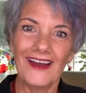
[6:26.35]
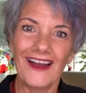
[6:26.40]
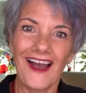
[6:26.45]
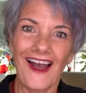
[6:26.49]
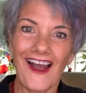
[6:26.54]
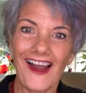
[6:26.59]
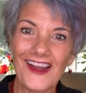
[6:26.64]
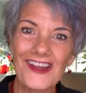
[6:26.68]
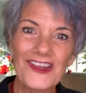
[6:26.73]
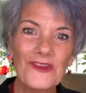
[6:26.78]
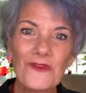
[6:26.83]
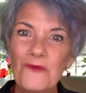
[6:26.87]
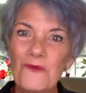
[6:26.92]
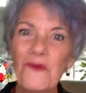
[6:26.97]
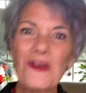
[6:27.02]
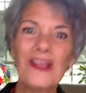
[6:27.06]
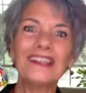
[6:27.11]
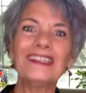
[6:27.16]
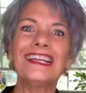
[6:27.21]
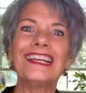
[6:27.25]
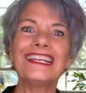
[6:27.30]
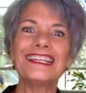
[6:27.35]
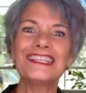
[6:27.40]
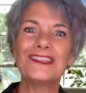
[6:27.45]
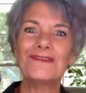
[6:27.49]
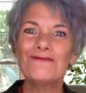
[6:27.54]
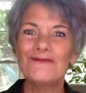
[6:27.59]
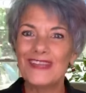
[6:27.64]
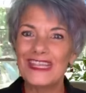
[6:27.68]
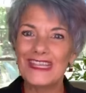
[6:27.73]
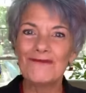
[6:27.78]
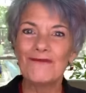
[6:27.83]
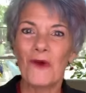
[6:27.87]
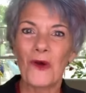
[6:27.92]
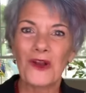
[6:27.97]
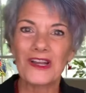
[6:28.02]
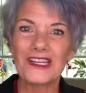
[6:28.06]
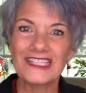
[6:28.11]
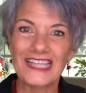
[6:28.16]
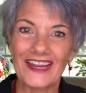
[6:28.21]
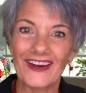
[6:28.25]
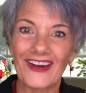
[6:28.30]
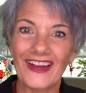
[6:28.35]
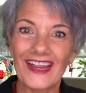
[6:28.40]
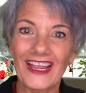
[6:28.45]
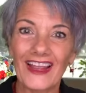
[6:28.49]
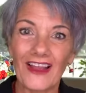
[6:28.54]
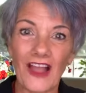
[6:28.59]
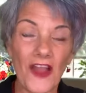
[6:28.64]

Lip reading: Are you willing to be more daring?